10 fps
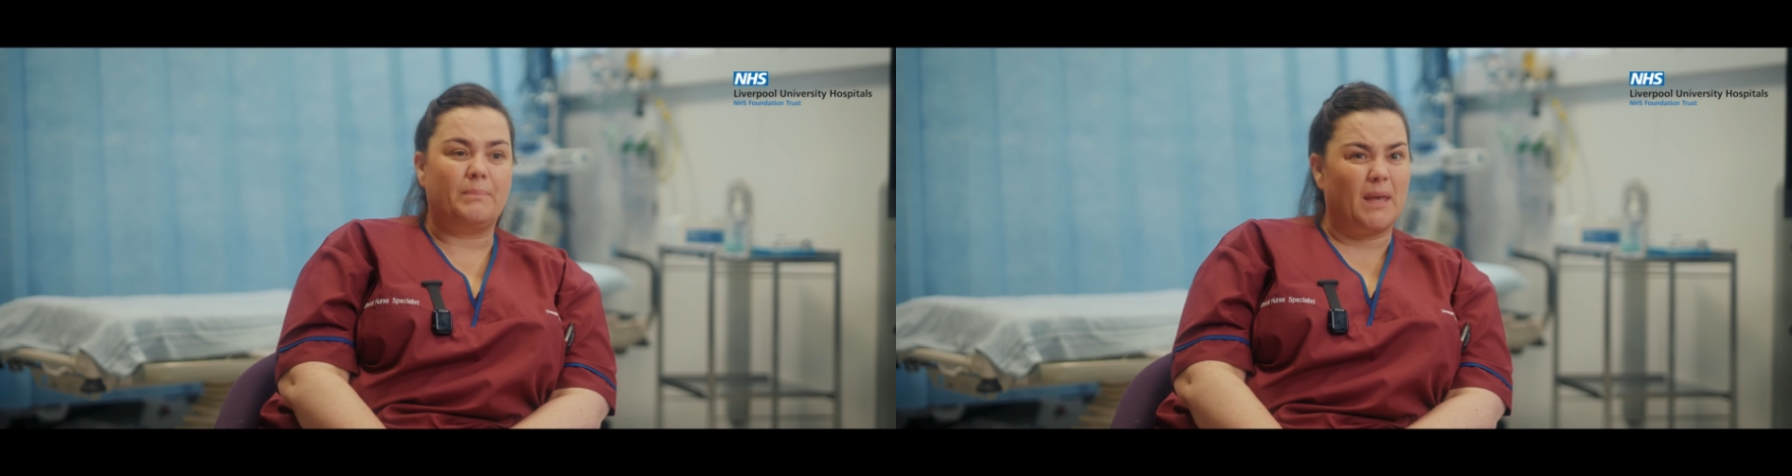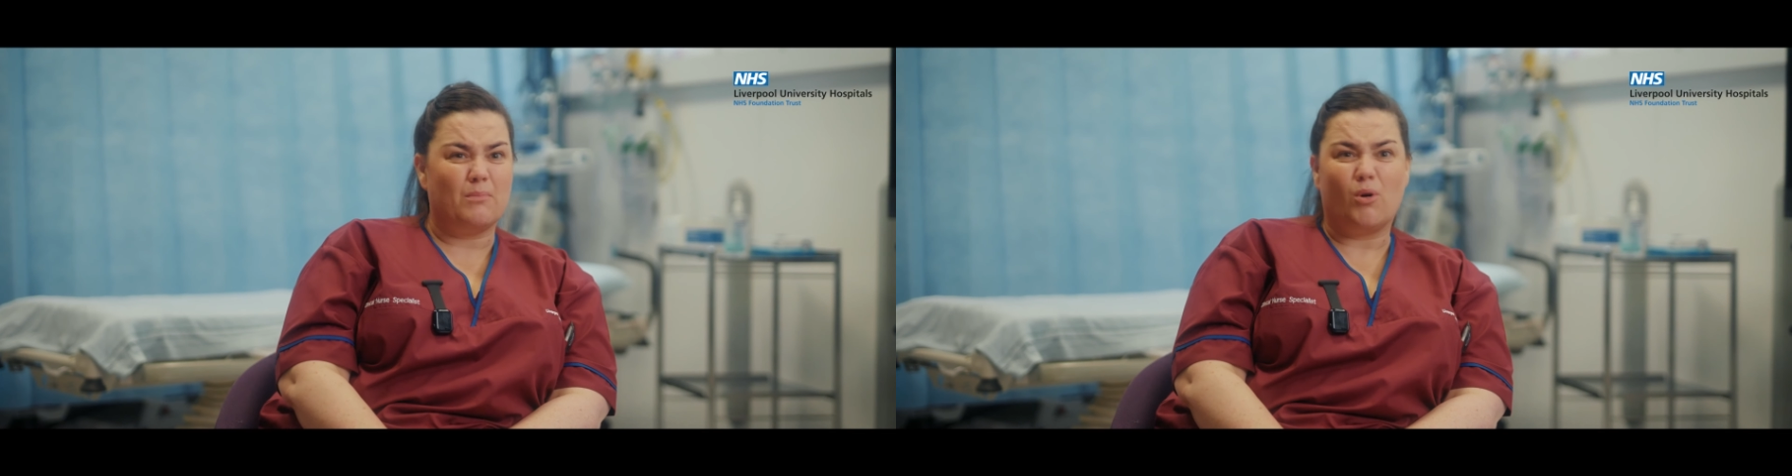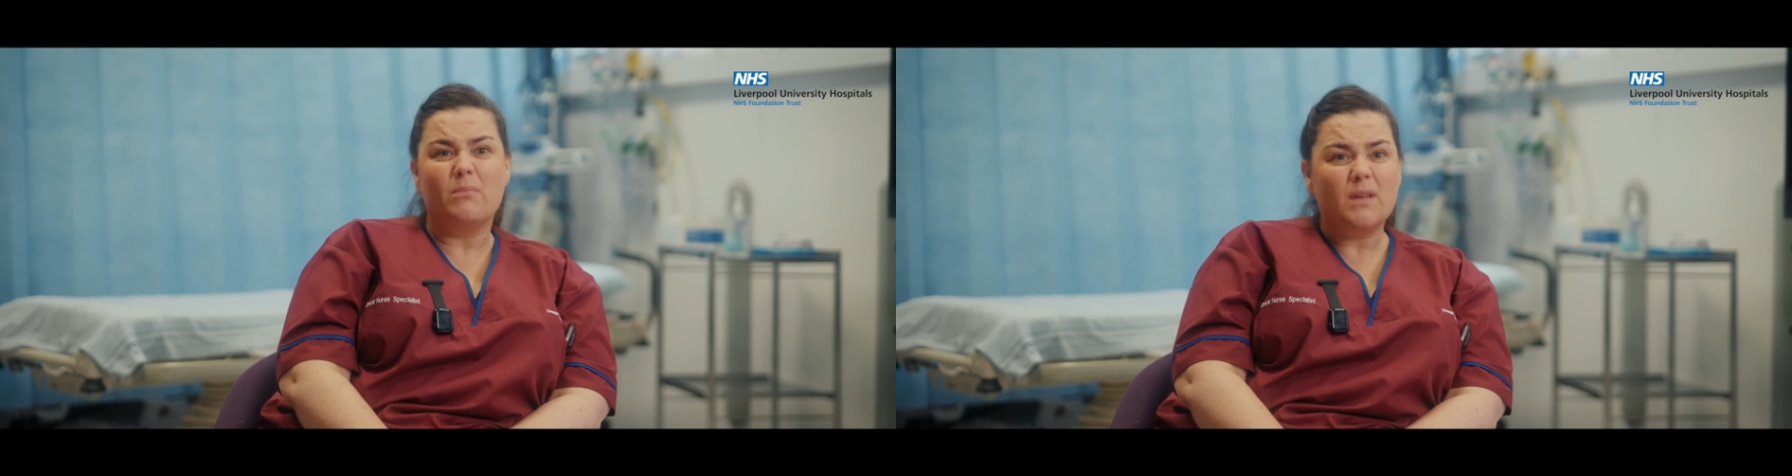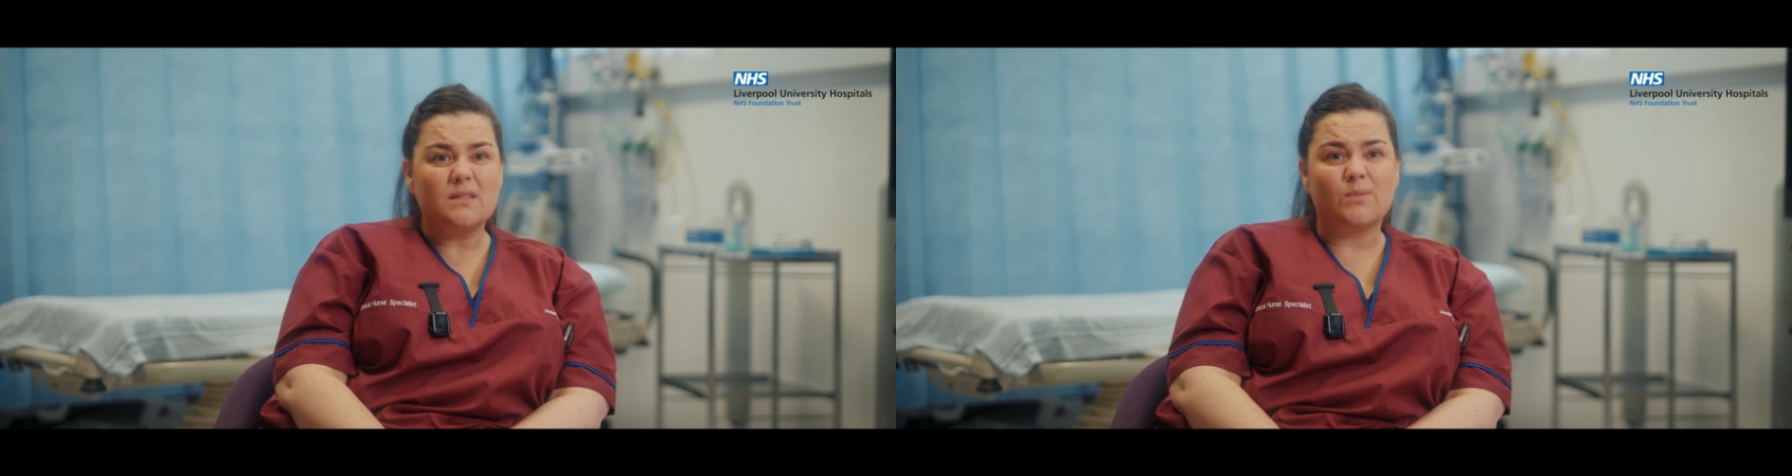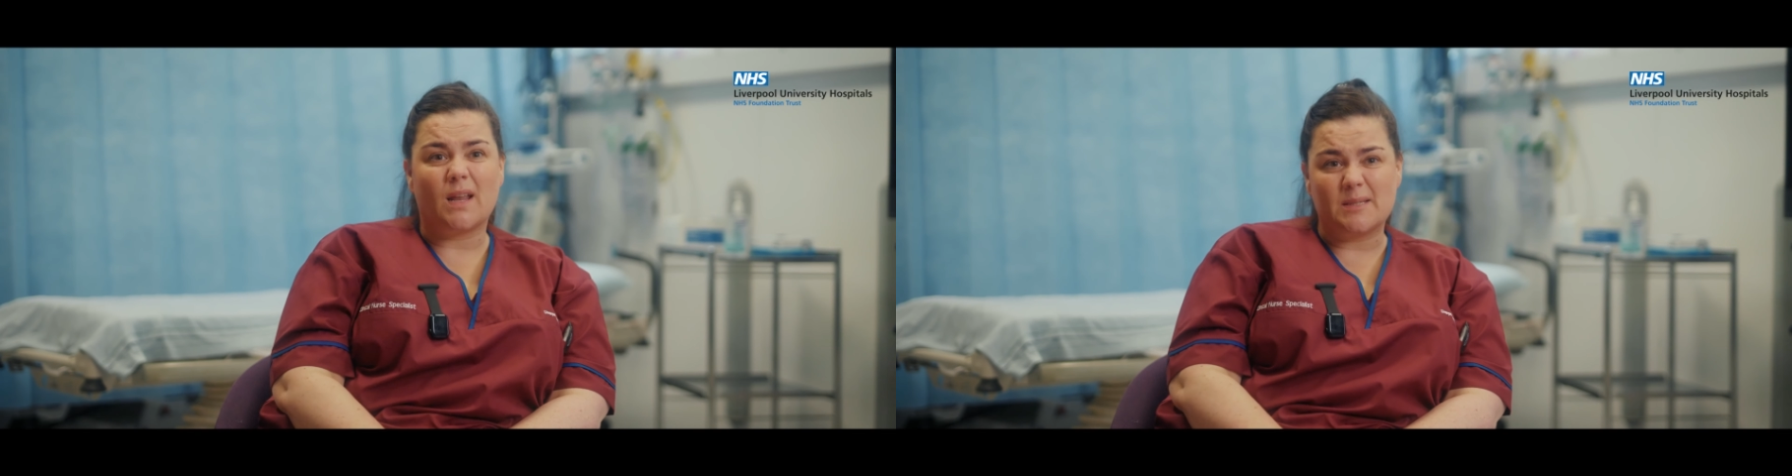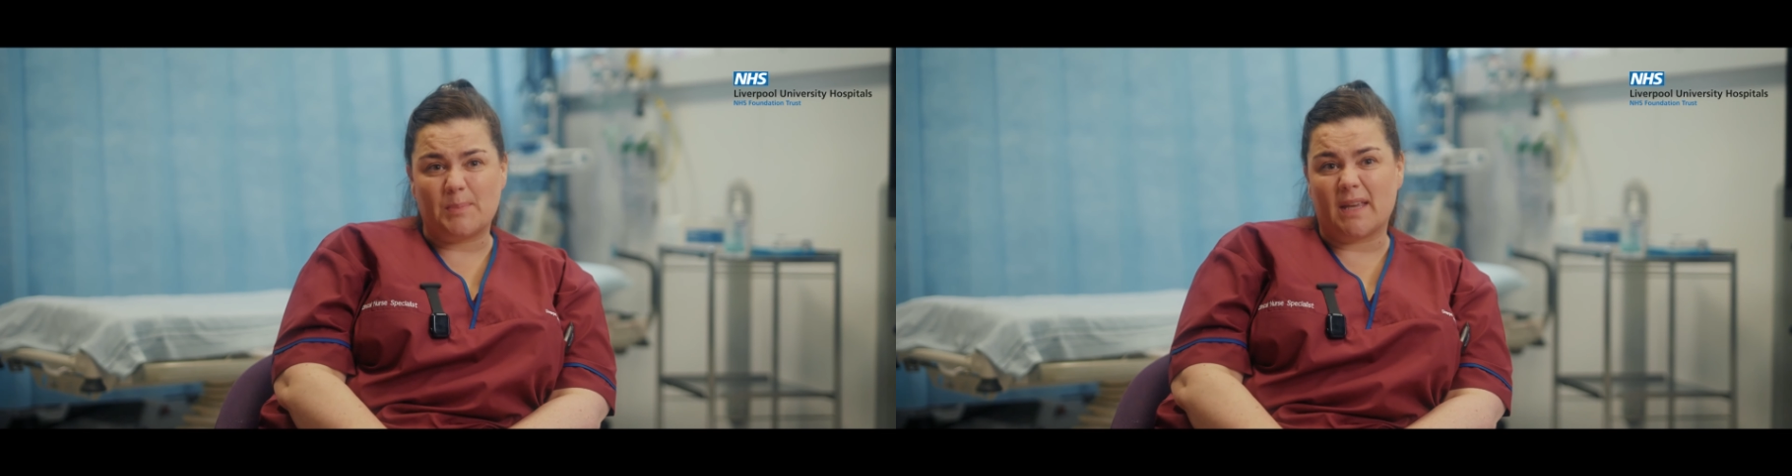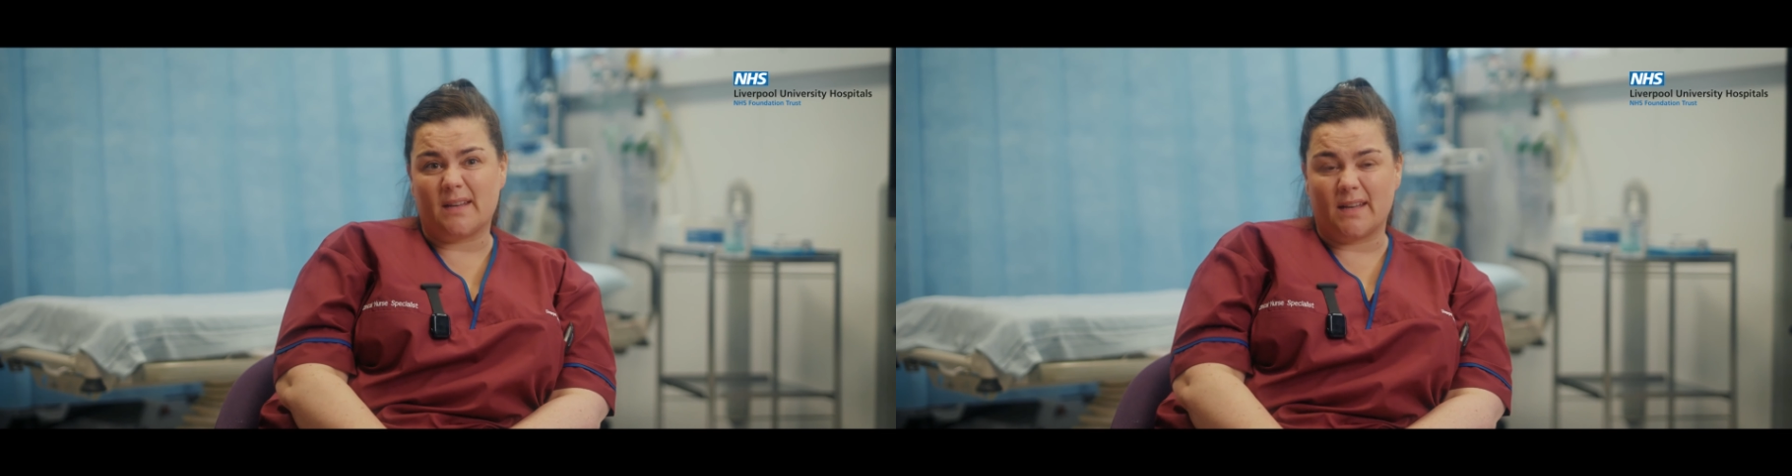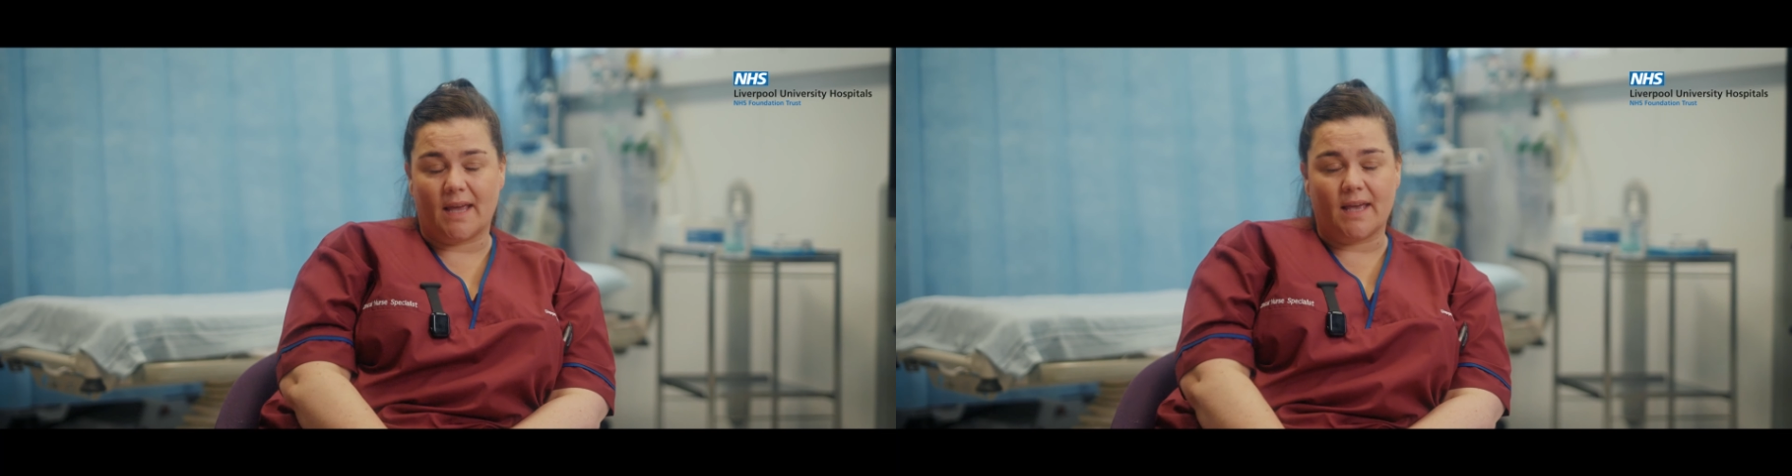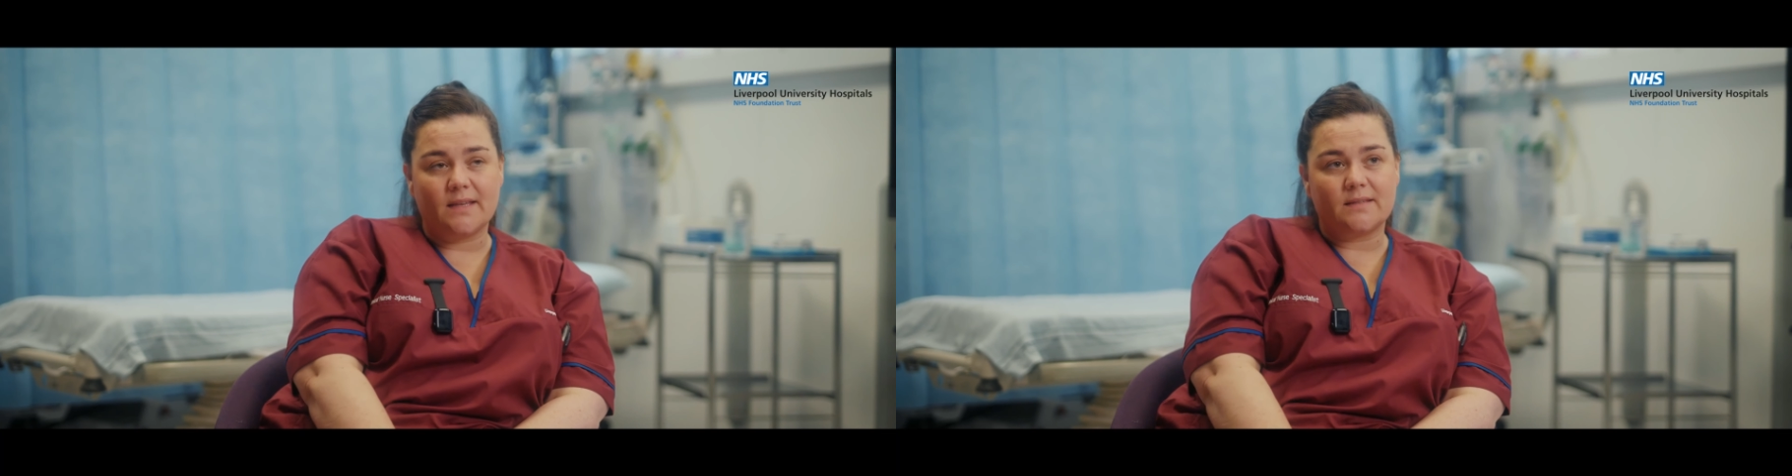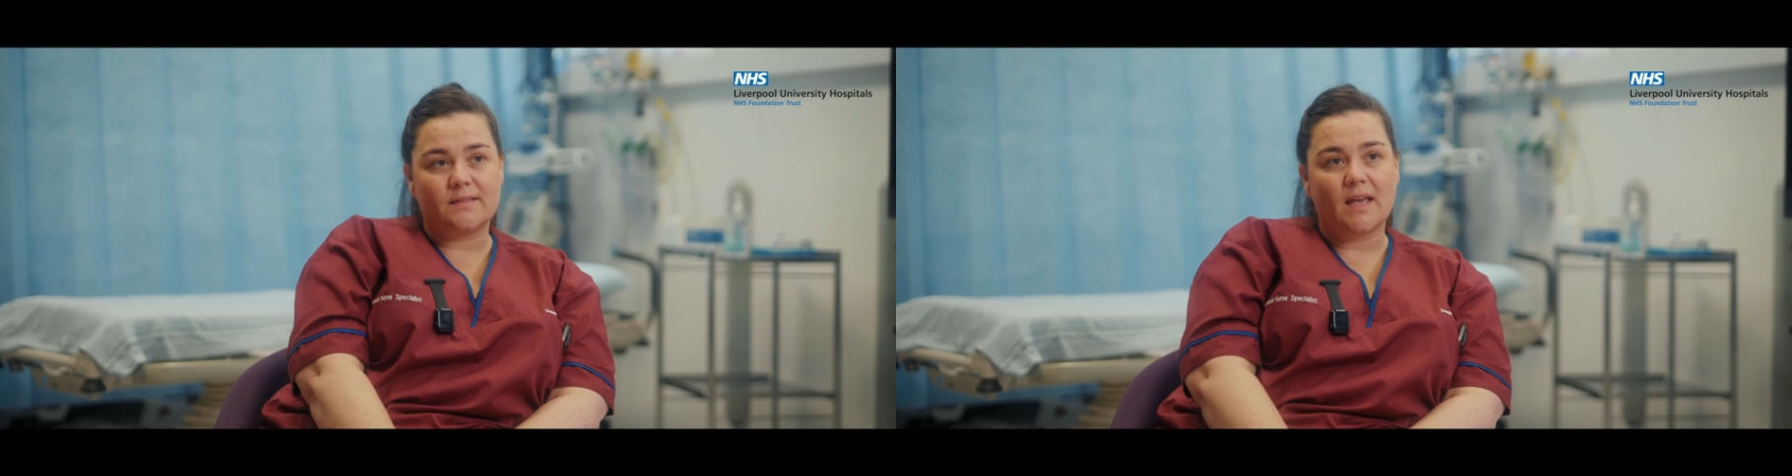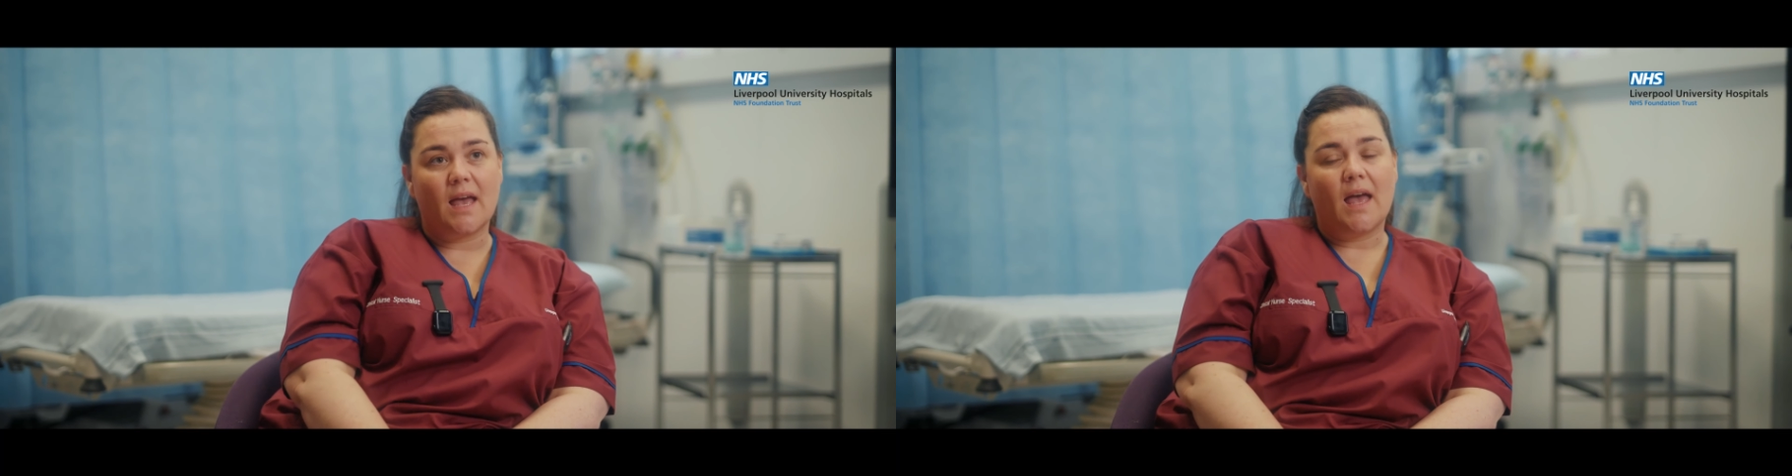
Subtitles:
be a mum as well as being a nurse.